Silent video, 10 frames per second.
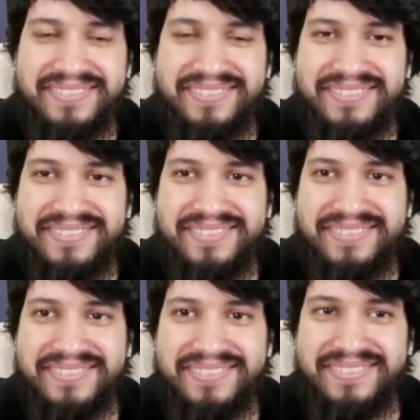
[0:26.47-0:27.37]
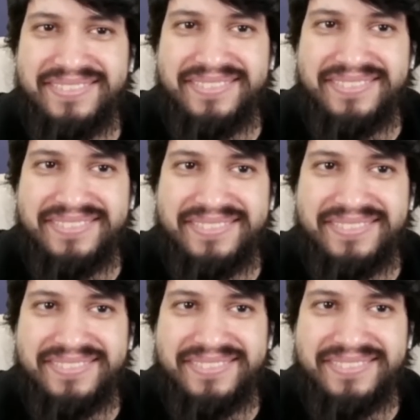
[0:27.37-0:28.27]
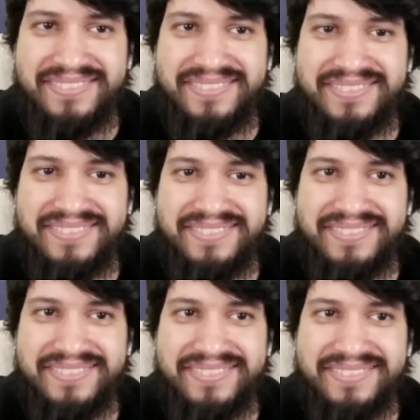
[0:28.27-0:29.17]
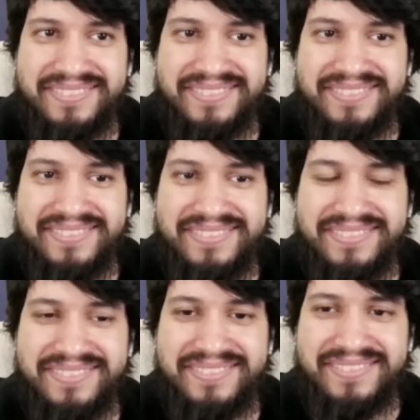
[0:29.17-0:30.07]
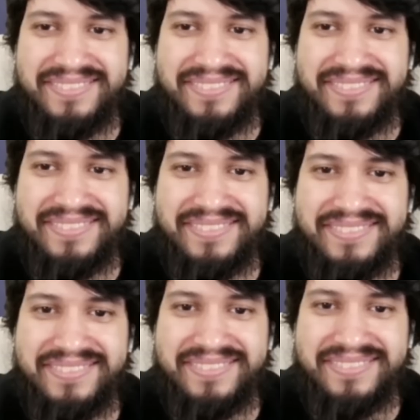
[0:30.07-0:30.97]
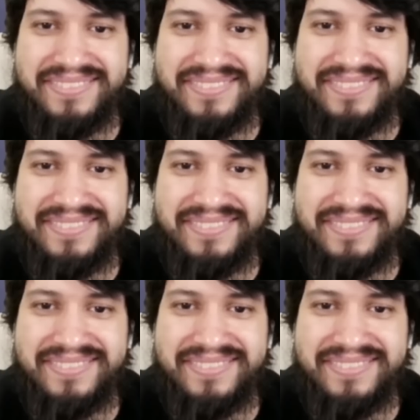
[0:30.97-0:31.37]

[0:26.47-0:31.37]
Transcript: (not speaking)